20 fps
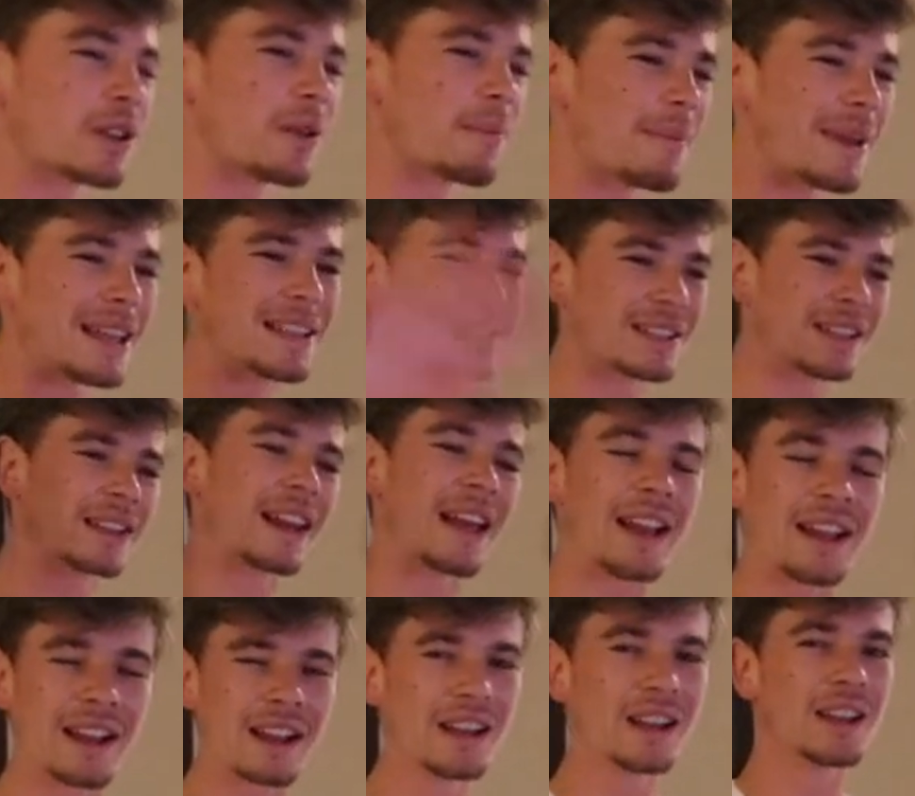an amazing
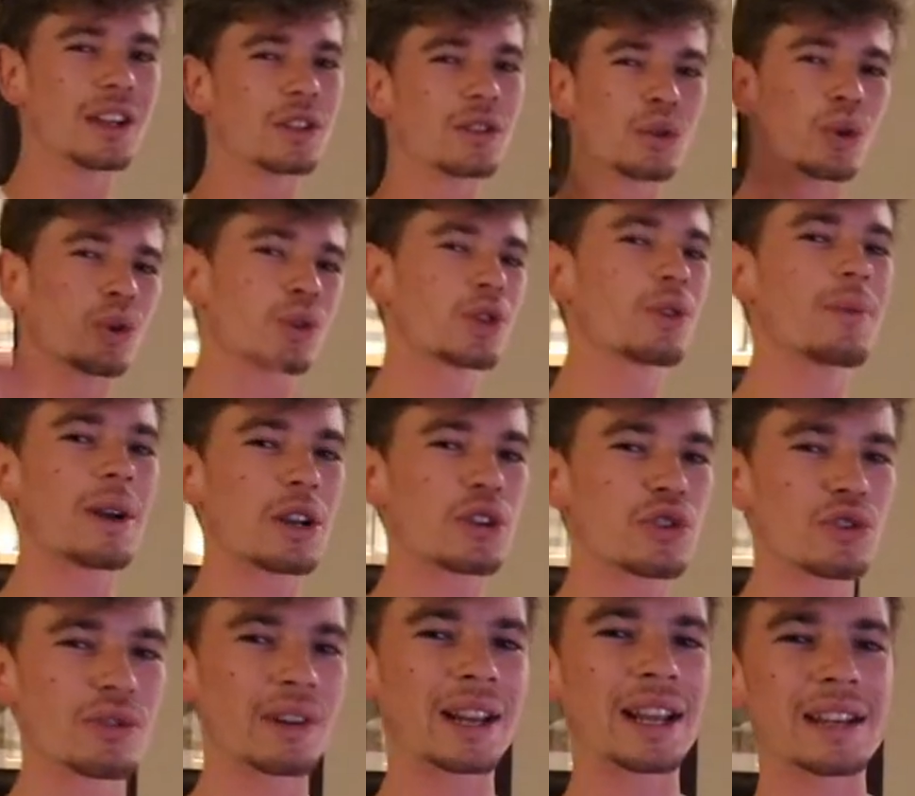day. Talked to you about
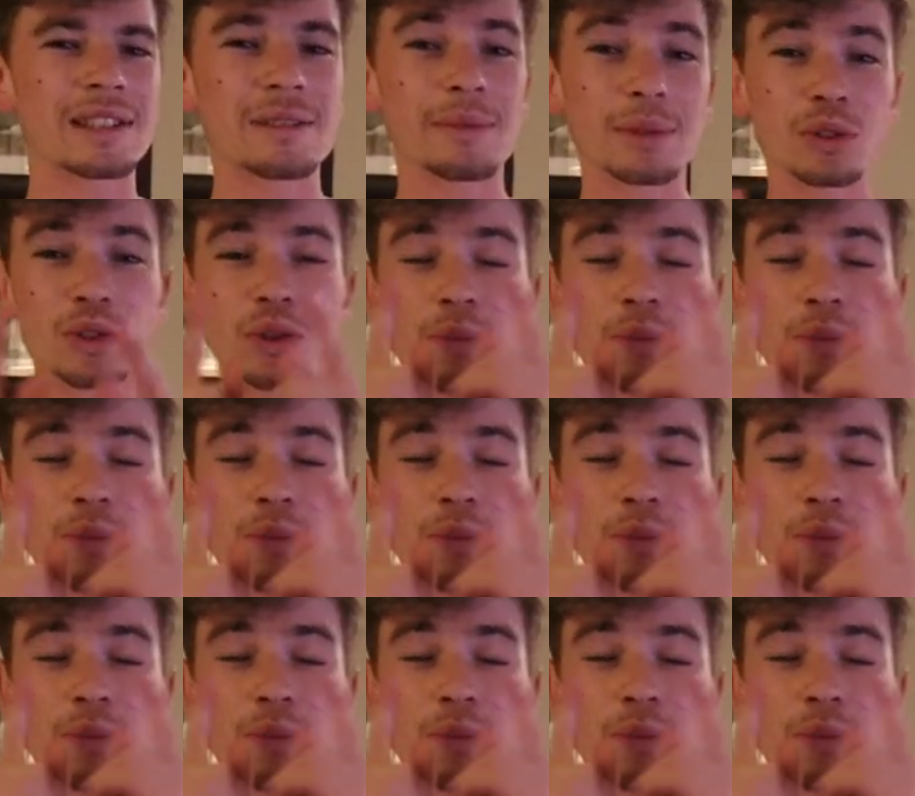StreetGasm, and